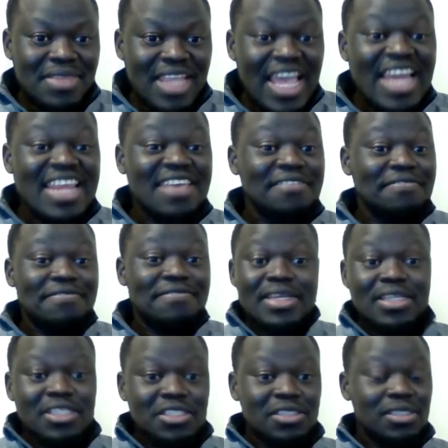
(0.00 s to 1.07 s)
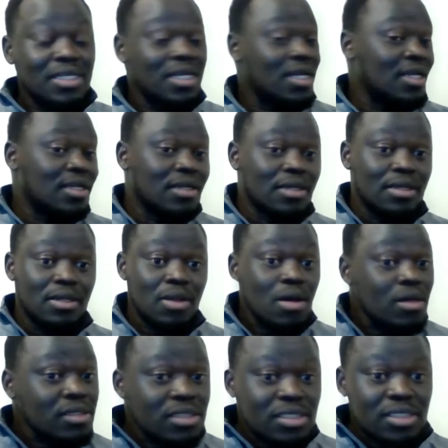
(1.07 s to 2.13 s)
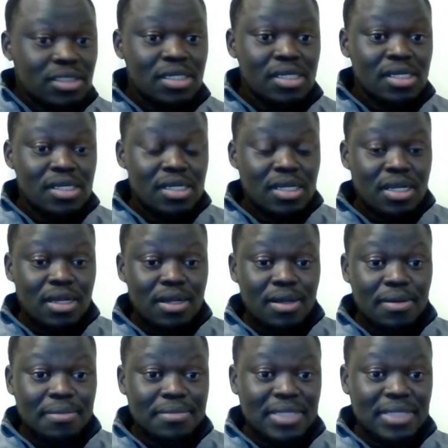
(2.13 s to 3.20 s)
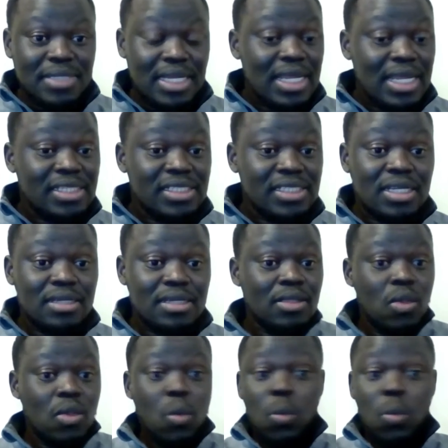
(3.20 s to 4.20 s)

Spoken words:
And he finished, he lost the election.